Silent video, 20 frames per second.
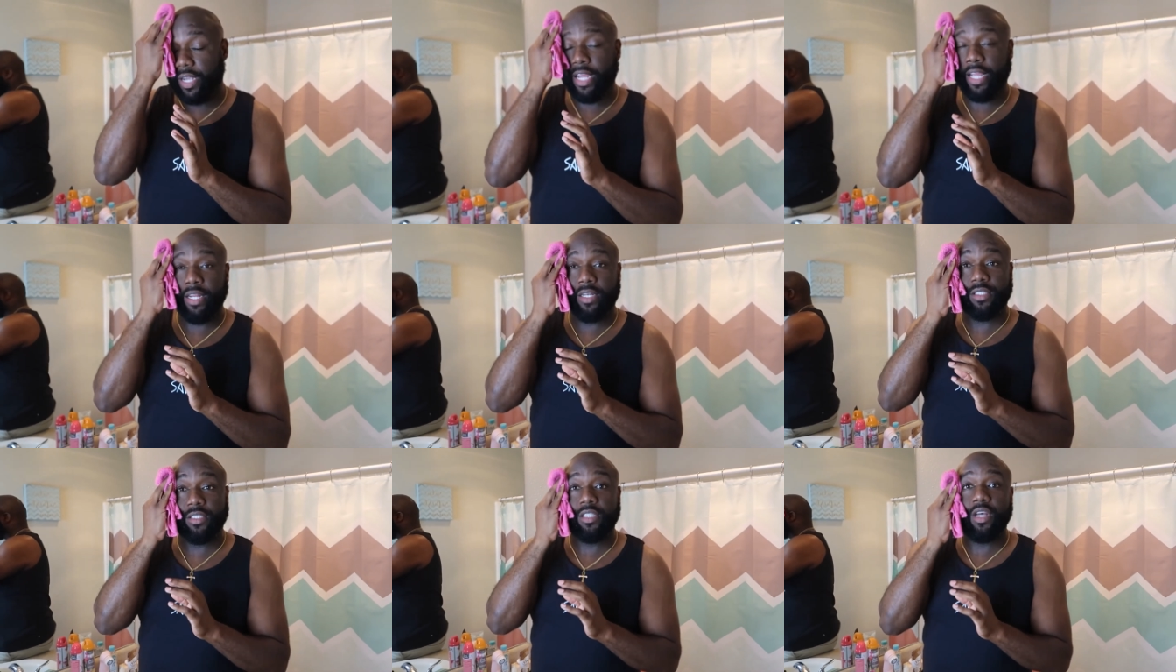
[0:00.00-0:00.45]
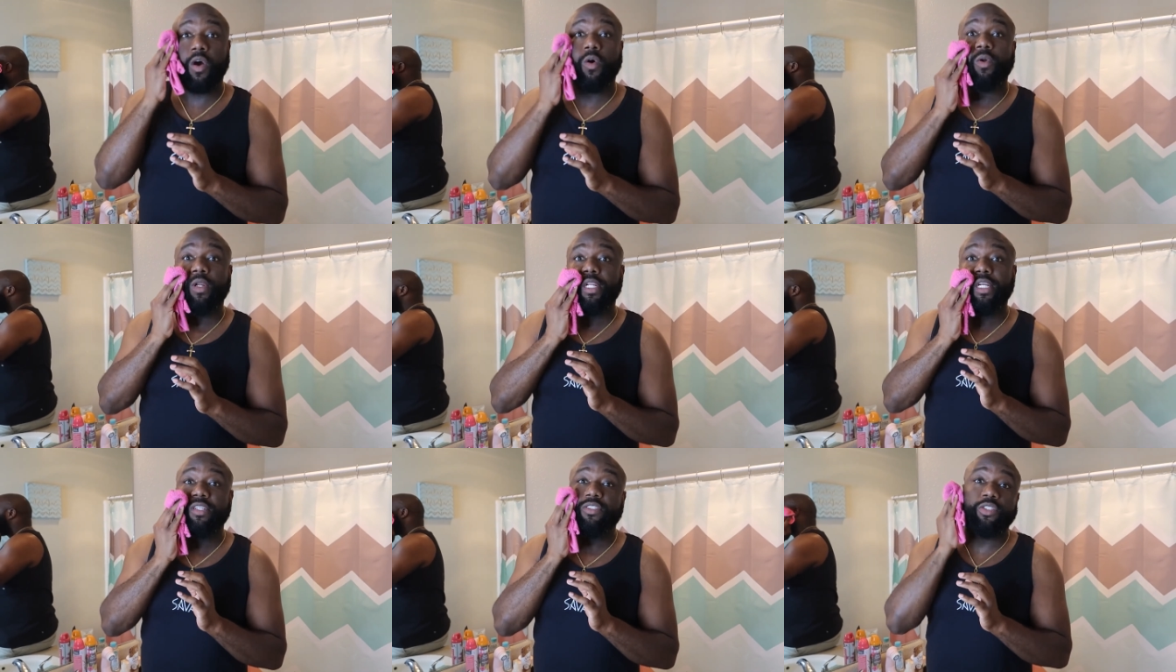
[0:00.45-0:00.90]
and
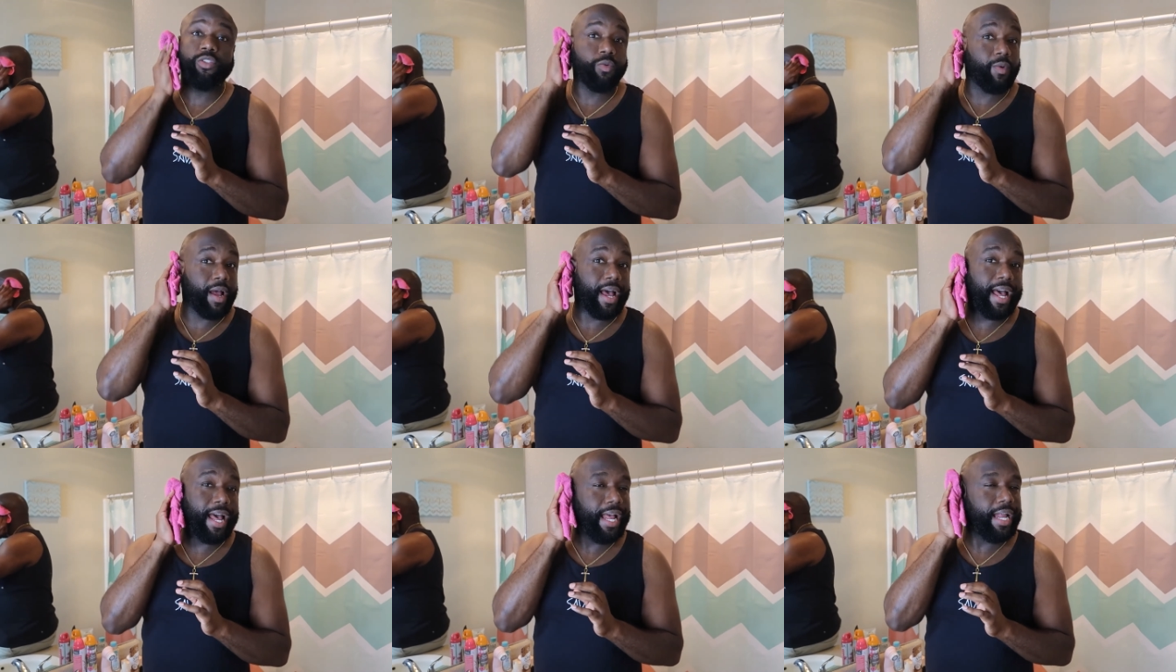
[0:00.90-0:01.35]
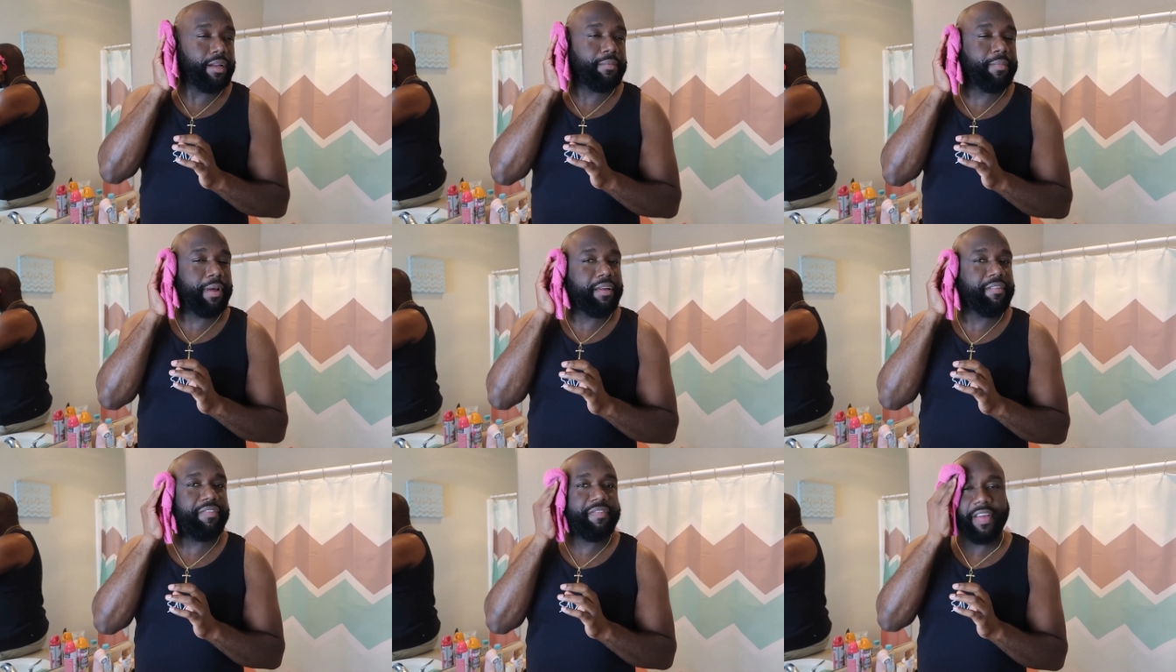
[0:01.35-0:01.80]
totally dried
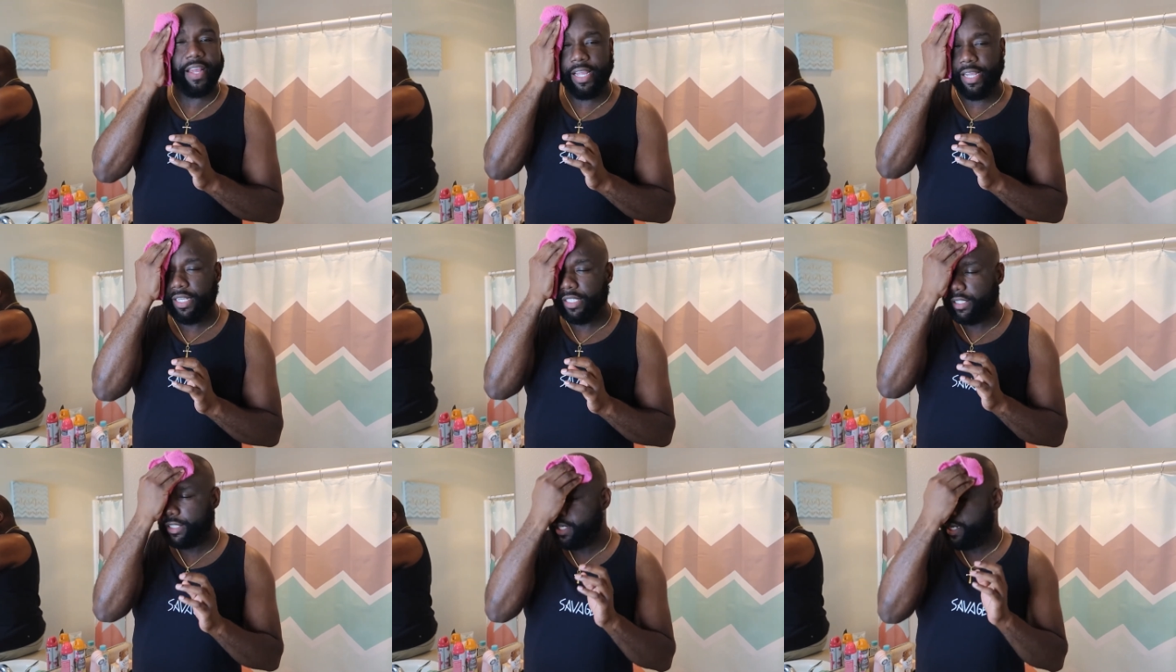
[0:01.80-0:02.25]
my face